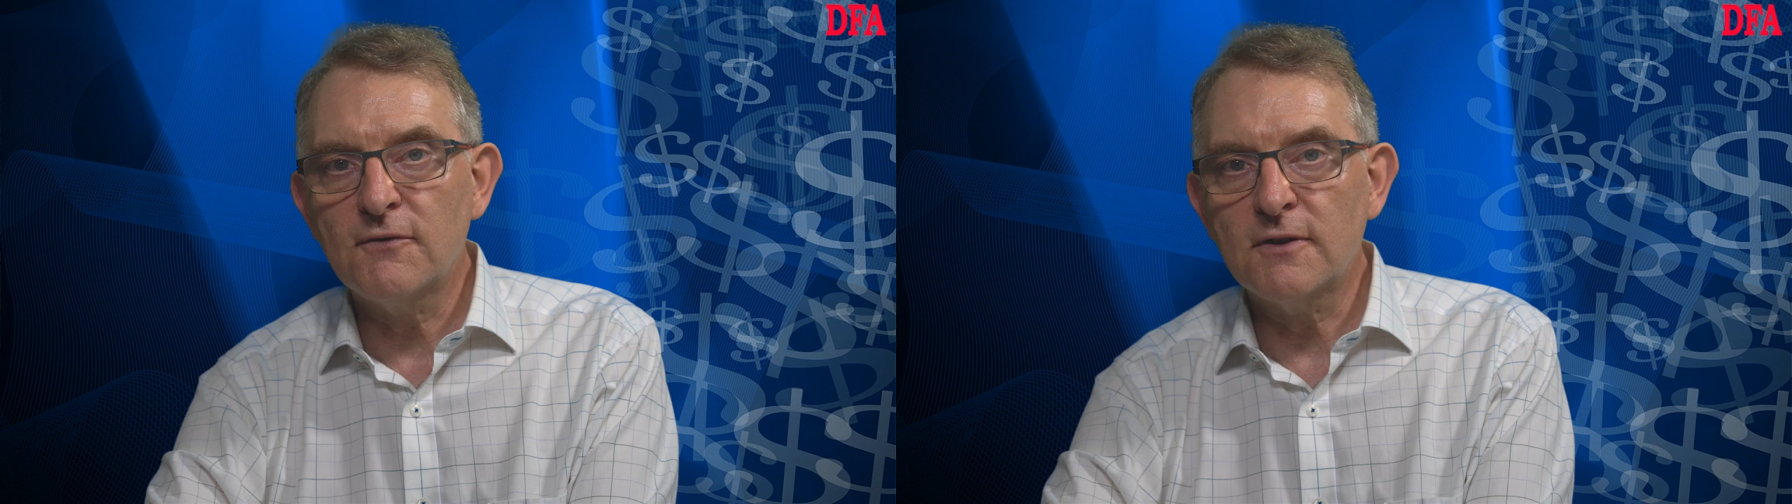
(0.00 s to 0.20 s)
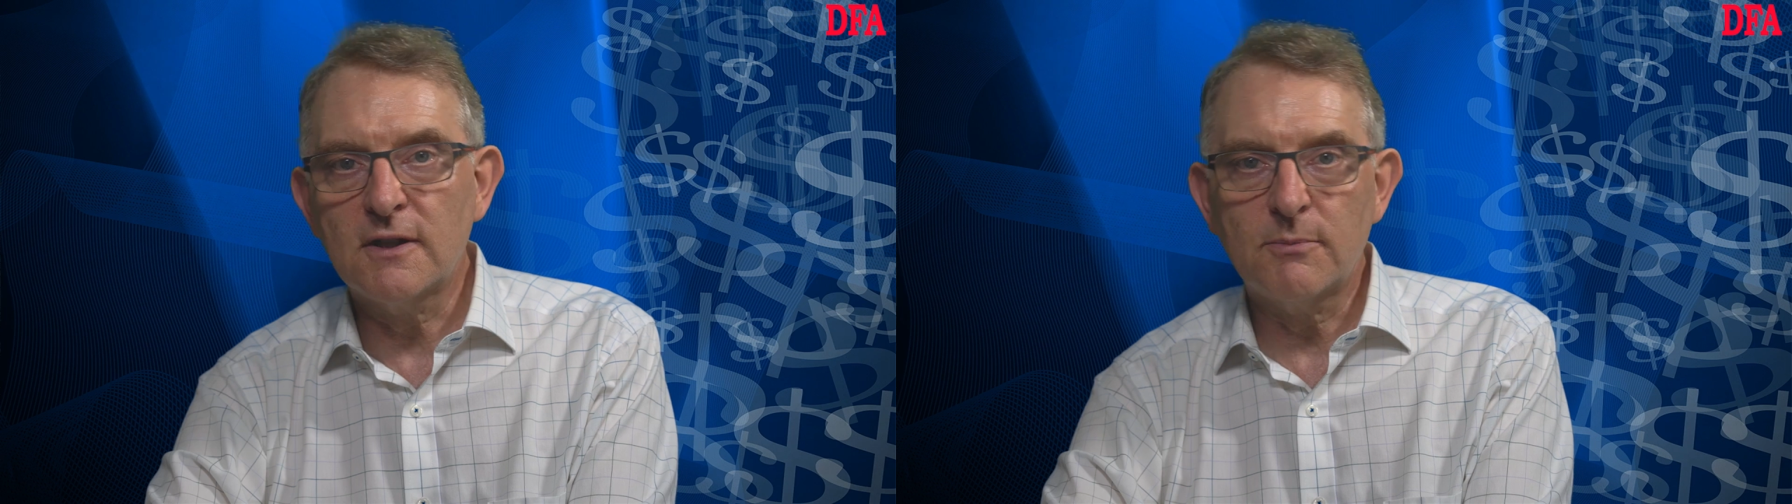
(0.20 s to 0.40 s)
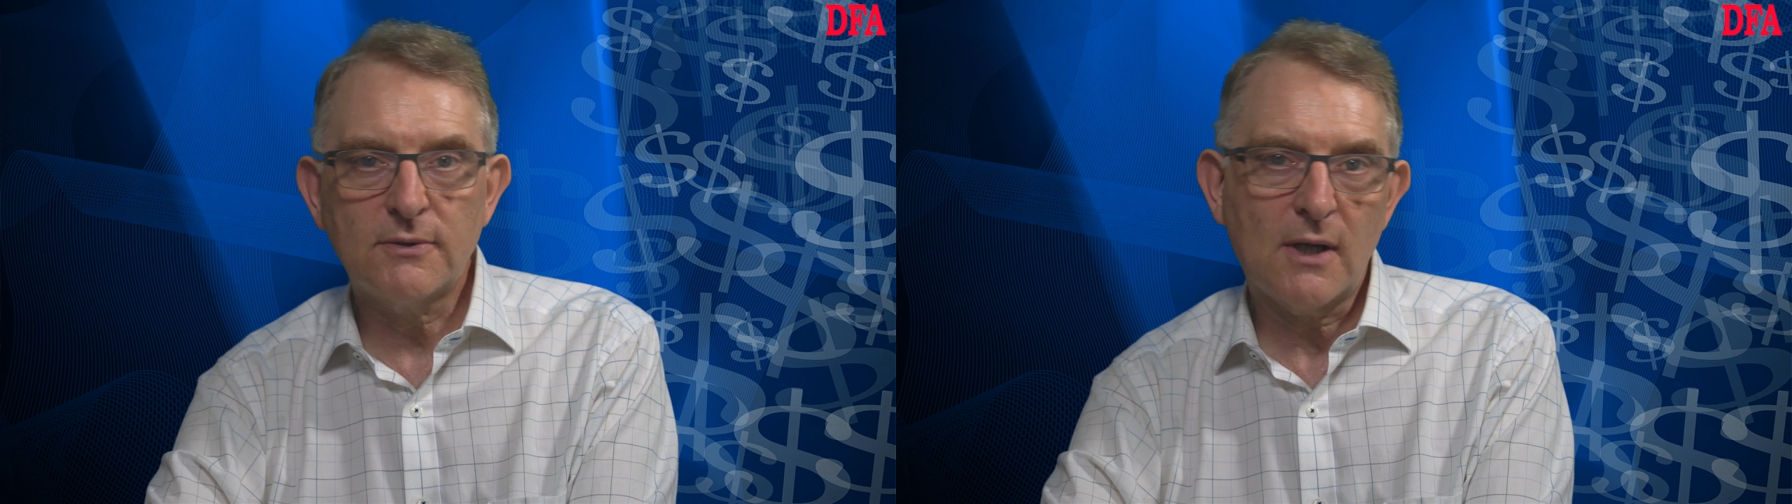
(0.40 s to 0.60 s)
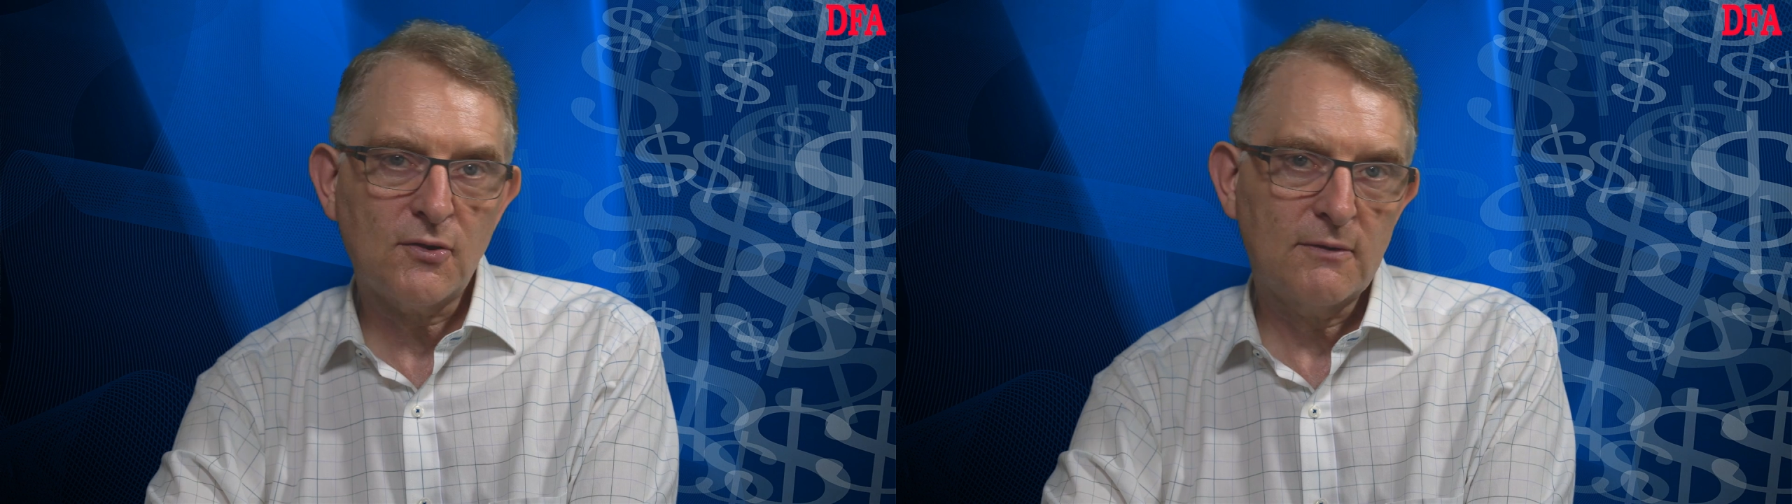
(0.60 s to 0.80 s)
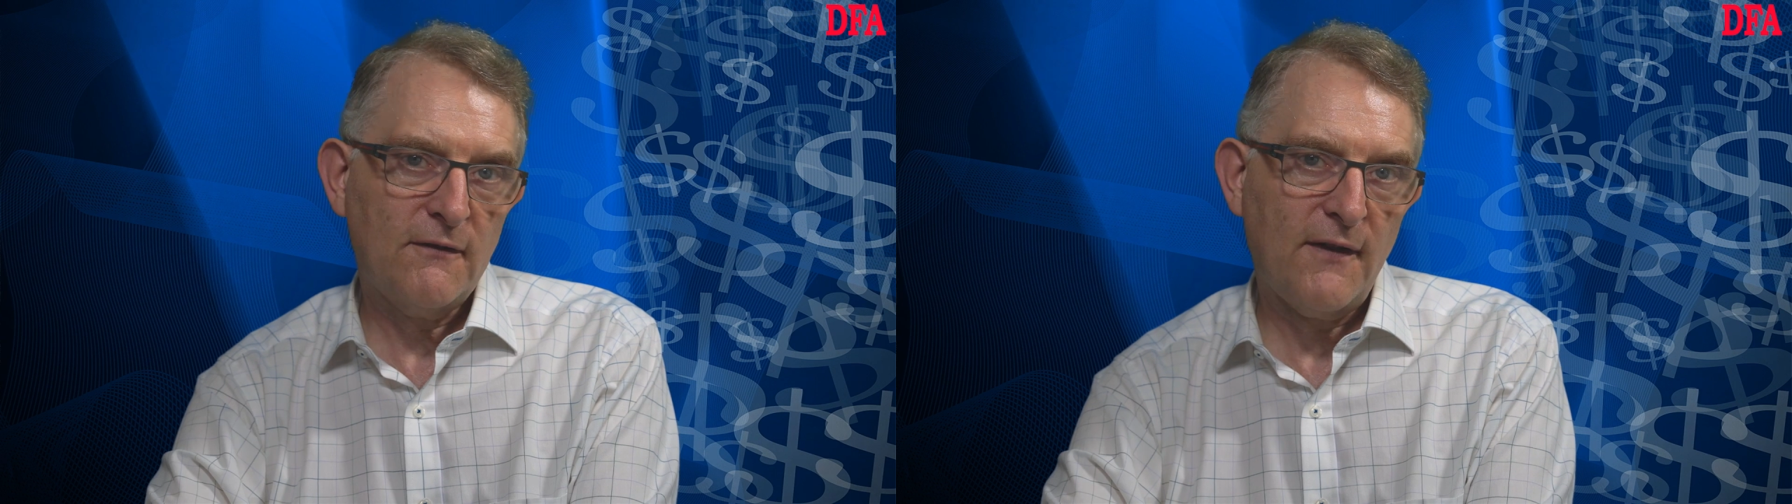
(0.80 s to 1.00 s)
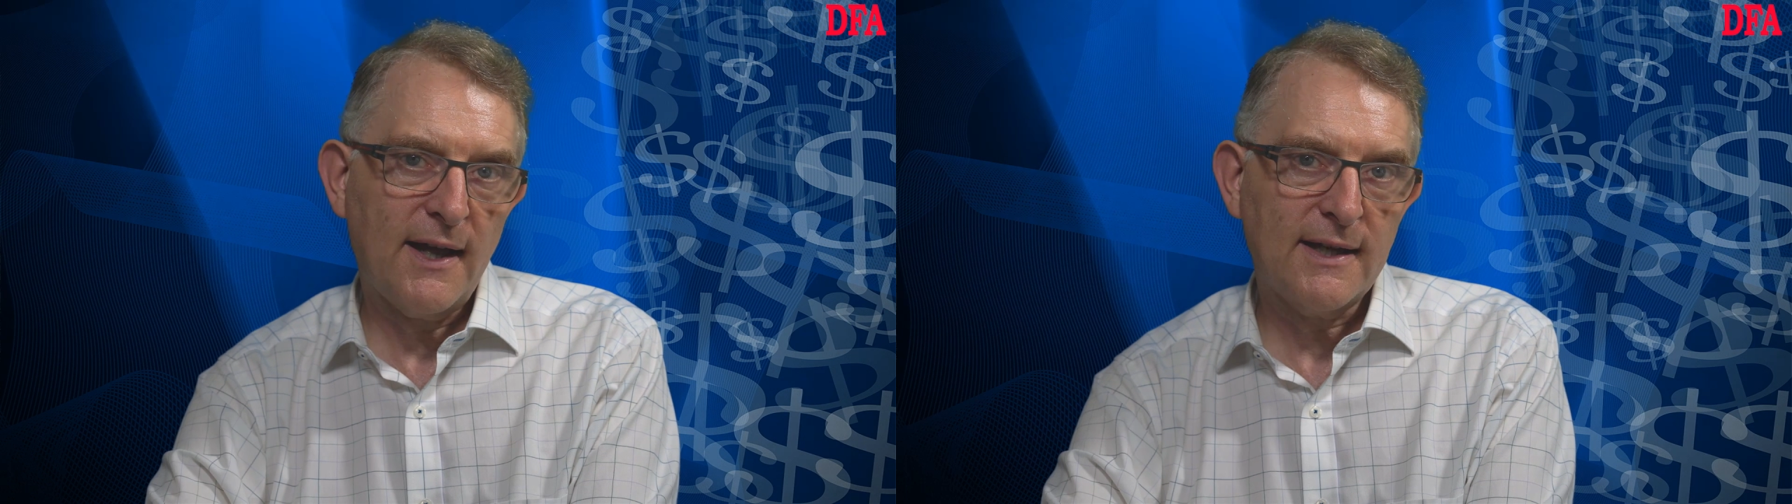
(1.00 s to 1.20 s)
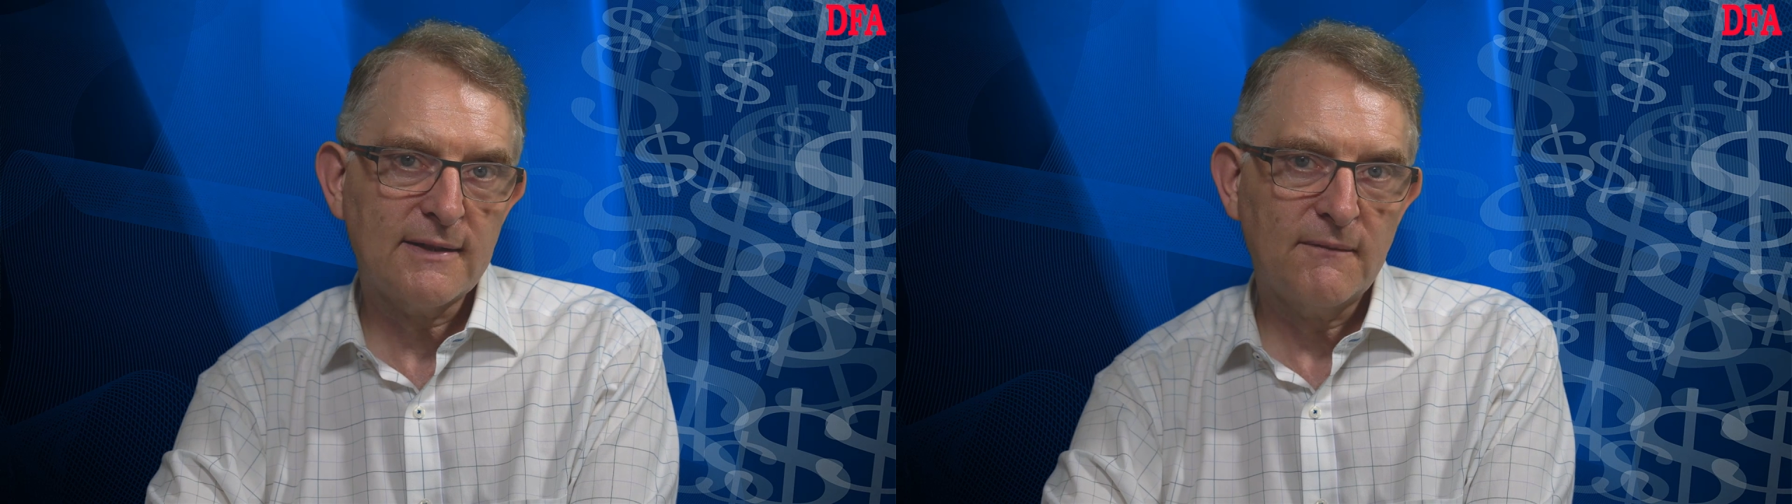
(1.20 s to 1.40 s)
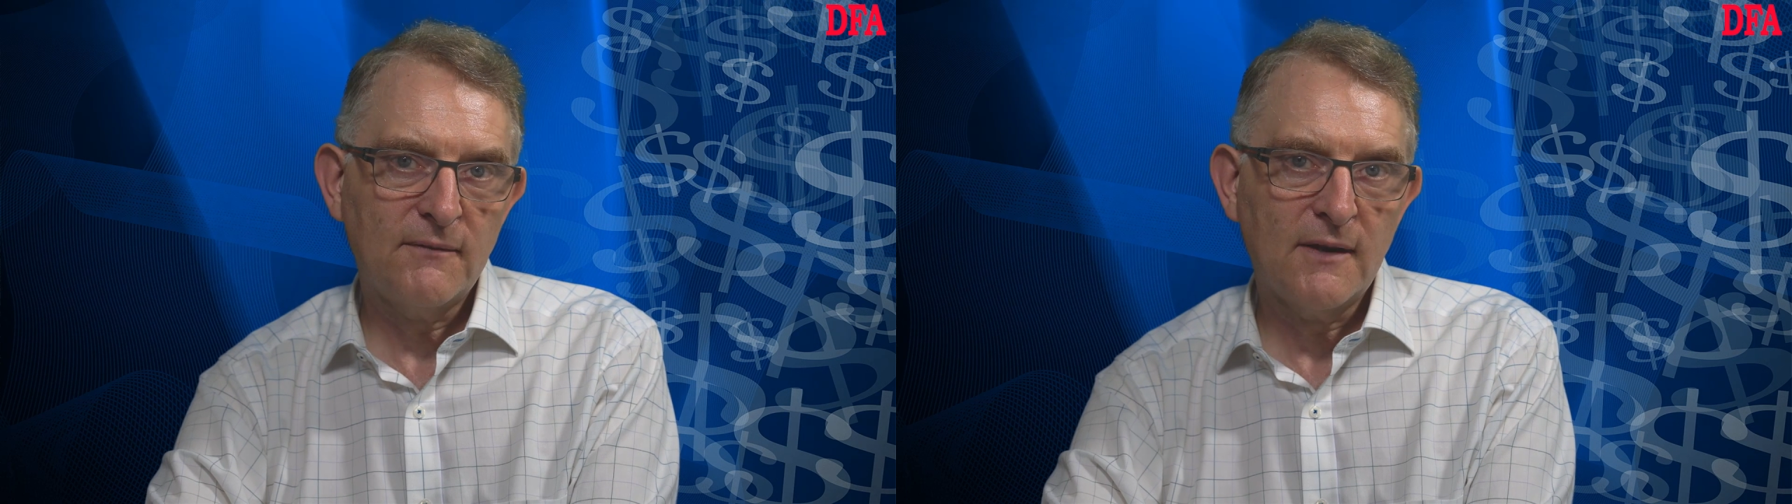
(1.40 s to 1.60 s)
to the production phase.